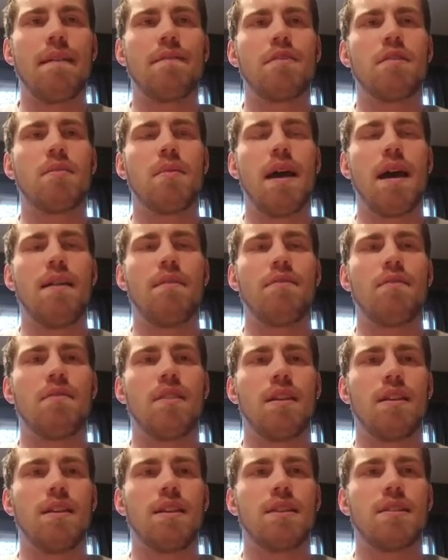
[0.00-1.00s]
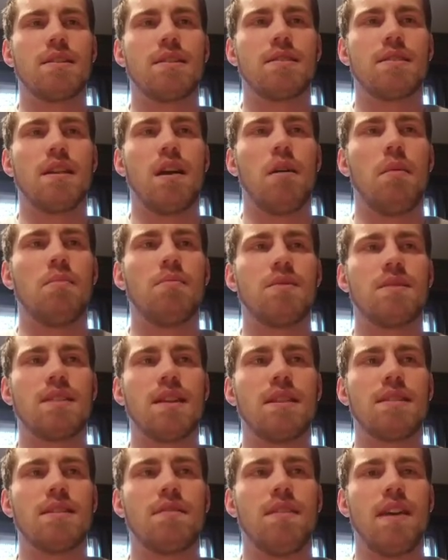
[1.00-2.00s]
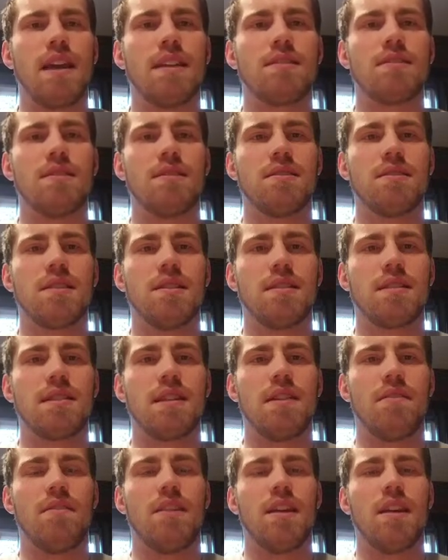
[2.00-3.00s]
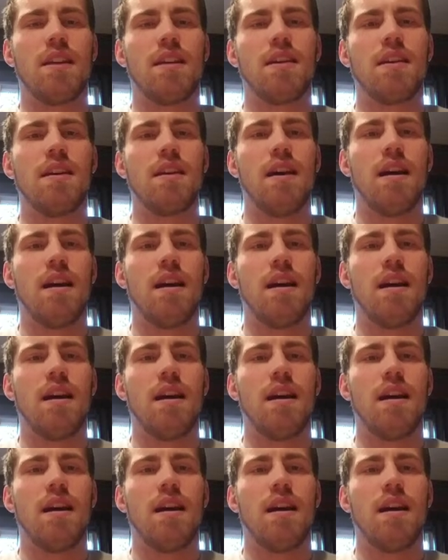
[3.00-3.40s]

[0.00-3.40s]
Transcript: to have at least some sense of insulin sensitivity.